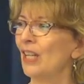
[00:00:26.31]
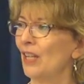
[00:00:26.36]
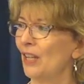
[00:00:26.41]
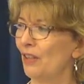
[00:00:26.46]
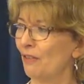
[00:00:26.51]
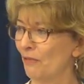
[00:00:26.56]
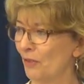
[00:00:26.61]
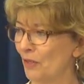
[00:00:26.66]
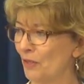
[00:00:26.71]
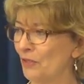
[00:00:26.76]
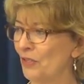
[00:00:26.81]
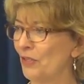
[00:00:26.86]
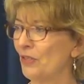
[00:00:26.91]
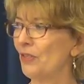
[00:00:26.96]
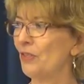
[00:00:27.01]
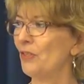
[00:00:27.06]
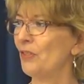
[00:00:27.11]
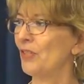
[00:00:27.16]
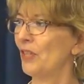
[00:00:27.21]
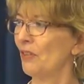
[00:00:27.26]
the
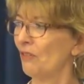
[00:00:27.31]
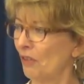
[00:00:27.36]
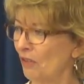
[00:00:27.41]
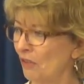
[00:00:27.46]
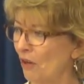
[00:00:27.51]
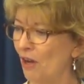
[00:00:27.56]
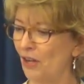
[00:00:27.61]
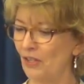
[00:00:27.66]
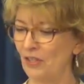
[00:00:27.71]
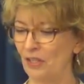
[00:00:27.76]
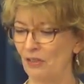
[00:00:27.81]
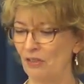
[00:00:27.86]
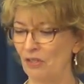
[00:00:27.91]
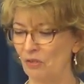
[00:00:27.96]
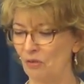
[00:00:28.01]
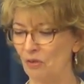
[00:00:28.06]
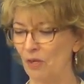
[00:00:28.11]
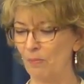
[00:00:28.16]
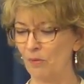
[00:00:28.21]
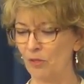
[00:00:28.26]
verses and the thoughts and the
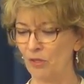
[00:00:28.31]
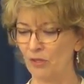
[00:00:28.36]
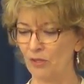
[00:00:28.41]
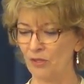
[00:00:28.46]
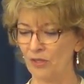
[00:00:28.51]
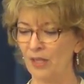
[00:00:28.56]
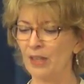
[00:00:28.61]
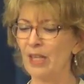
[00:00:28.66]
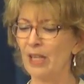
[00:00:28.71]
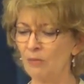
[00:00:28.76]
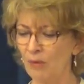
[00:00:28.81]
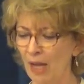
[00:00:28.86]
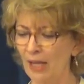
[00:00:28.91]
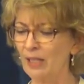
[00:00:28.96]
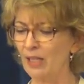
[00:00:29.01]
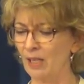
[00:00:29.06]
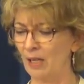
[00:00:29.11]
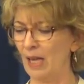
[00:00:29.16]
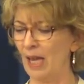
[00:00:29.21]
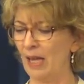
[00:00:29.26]
scriptures, and then and,